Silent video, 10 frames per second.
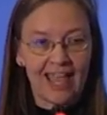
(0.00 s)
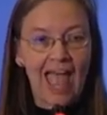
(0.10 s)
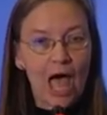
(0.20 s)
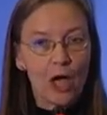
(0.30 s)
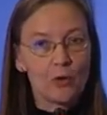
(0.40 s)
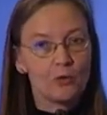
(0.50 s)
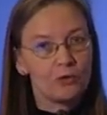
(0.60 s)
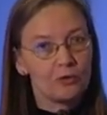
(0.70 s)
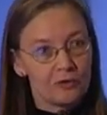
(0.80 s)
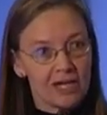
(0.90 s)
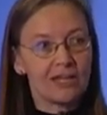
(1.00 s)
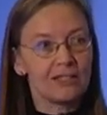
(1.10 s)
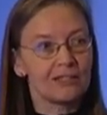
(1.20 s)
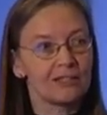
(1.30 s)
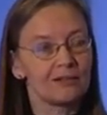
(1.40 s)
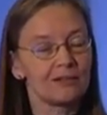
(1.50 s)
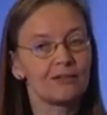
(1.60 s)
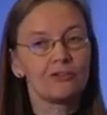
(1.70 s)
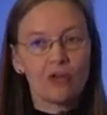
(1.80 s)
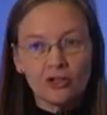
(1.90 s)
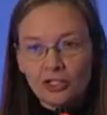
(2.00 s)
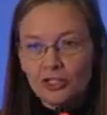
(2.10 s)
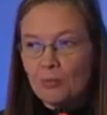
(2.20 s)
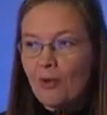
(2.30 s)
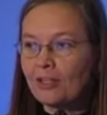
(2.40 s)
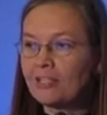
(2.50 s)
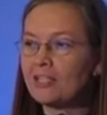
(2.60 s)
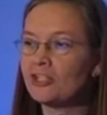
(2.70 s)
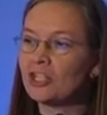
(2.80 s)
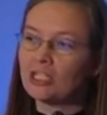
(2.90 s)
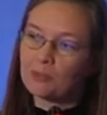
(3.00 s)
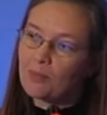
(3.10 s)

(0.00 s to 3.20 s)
How Greeks, not just the politicians,